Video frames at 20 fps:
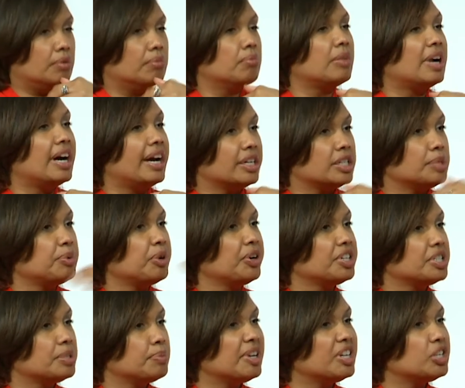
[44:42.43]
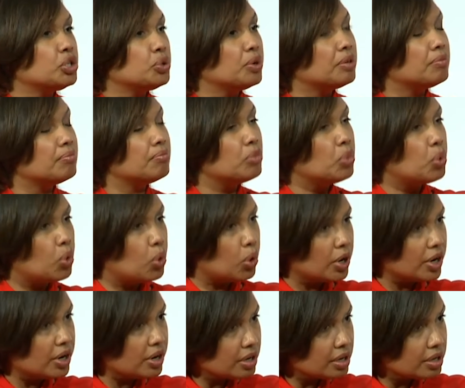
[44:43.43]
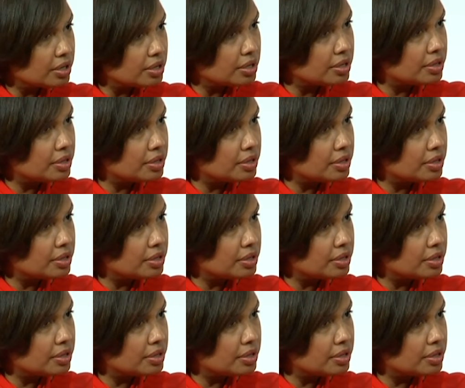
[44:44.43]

my experience, men do it more